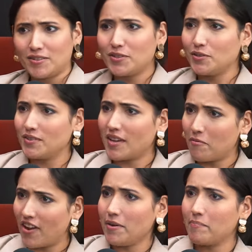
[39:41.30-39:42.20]
you know, they're,
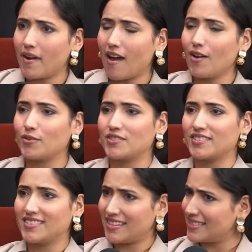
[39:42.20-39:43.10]
they're celebrating
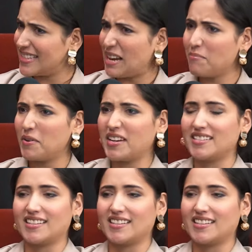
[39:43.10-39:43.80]
proud. their they're heritage celebrating.